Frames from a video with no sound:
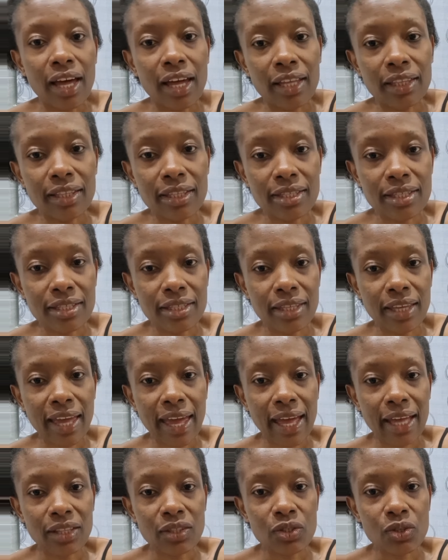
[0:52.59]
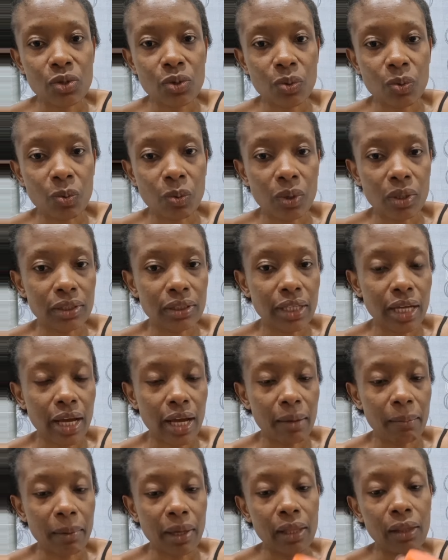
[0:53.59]
This is the Cantu one.
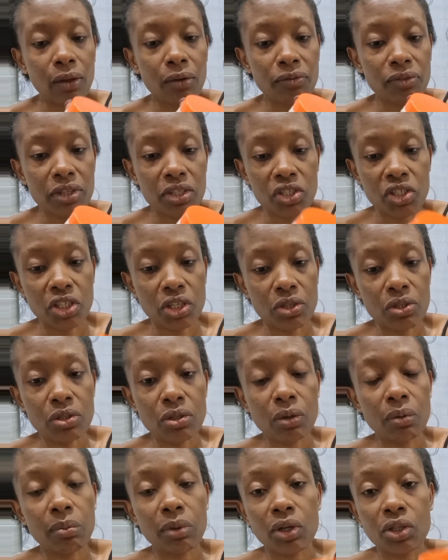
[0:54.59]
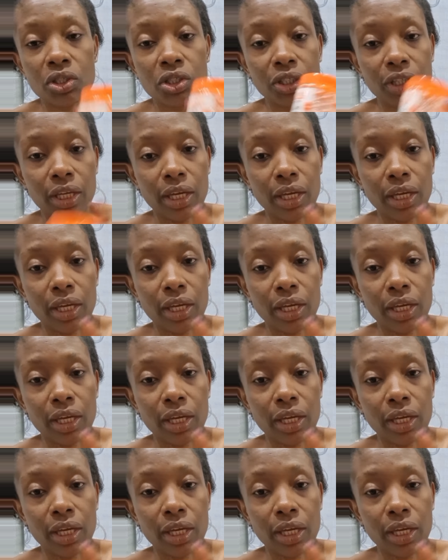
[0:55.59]
I love this gel so much.